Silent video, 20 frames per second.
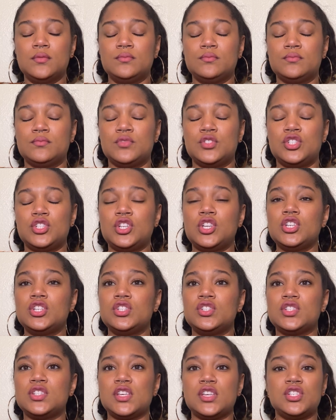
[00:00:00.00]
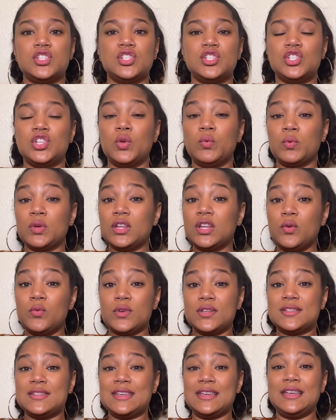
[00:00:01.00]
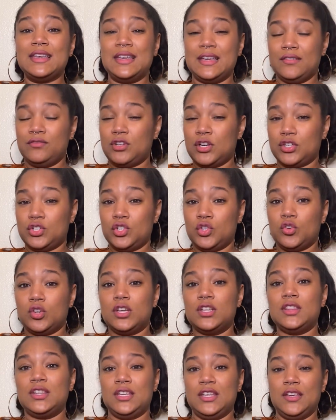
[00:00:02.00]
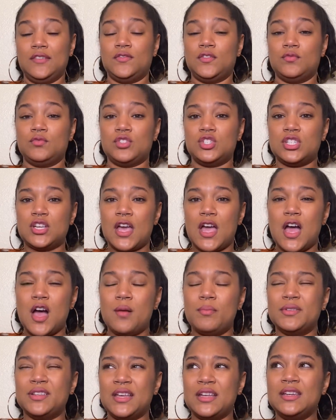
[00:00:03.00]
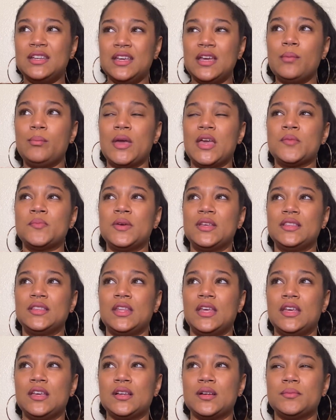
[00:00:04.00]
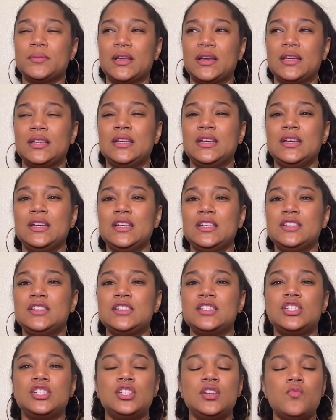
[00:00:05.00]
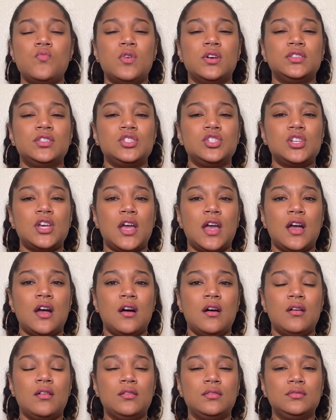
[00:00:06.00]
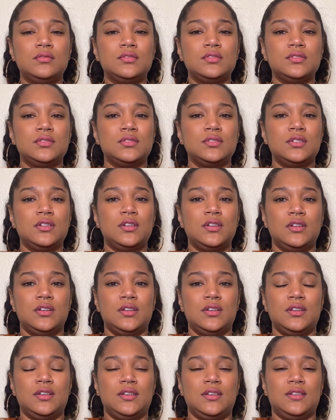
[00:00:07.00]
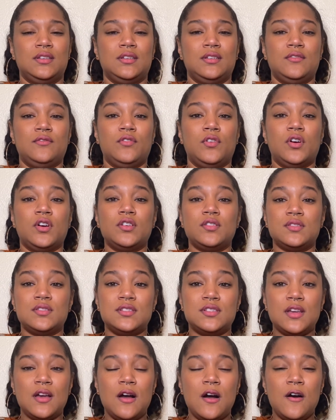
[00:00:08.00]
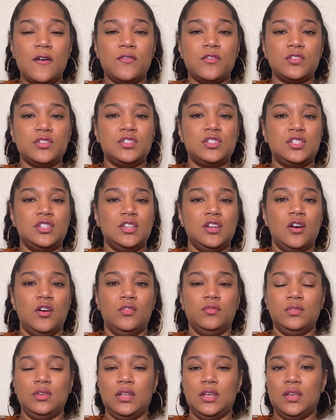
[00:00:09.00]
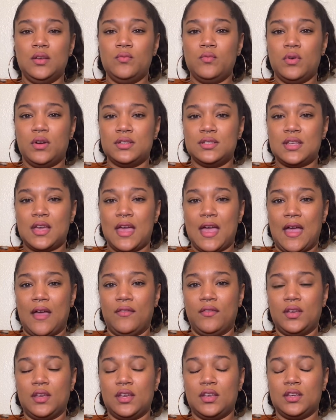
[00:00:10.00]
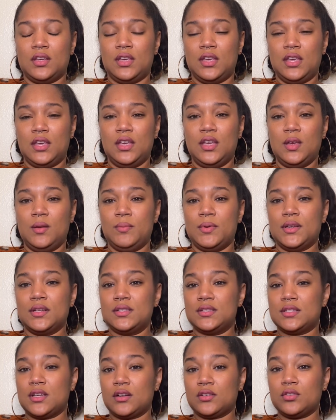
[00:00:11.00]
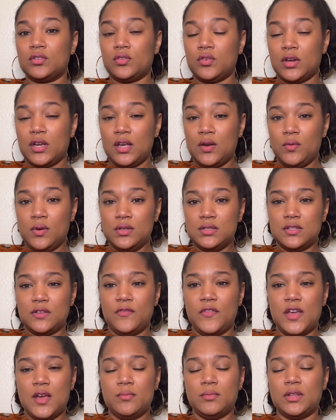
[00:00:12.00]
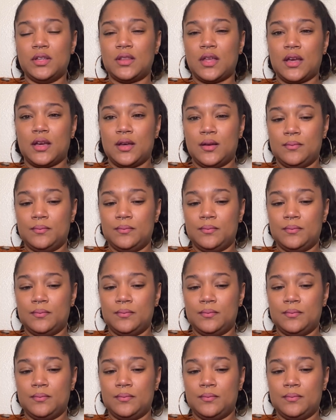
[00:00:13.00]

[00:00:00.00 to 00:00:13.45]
She says that she really wants to give Dr. Greg the gift of a child, but that did make me think, I'm like, does she want the child for herself, or she only wants to have a kid because Dr. Greg wants a family? Like,